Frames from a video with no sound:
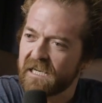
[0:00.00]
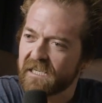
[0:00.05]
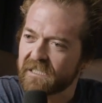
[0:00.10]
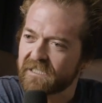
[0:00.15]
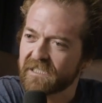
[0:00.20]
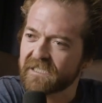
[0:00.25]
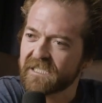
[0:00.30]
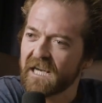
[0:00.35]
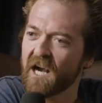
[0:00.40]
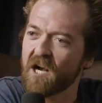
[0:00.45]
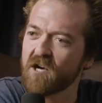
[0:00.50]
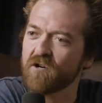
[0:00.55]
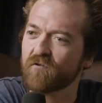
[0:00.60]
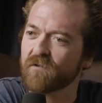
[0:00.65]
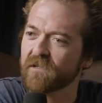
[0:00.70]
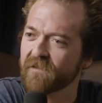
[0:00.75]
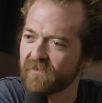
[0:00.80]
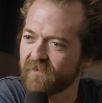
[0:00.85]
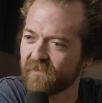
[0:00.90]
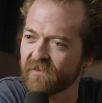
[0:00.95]
it's just
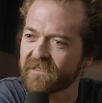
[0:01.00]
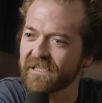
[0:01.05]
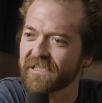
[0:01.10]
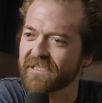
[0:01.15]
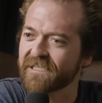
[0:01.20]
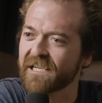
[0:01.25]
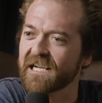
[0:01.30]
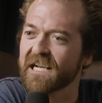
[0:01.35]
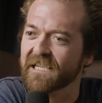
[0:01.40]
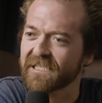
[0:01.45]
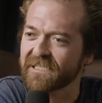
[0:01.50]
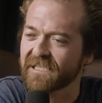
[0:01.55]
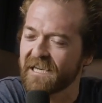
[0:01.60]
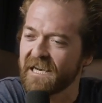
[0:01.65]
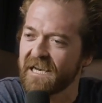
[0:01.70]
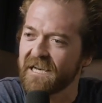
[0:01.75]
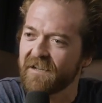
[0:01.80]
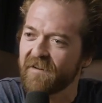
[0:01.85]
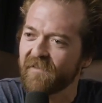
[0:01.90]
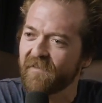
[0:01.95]
hungry for success.
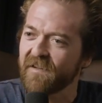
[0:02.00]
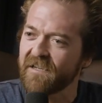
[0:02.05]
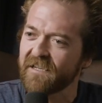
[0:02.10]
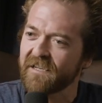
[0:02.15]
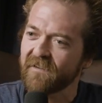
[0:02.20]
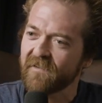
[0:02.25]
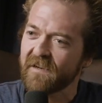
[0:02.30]
And I think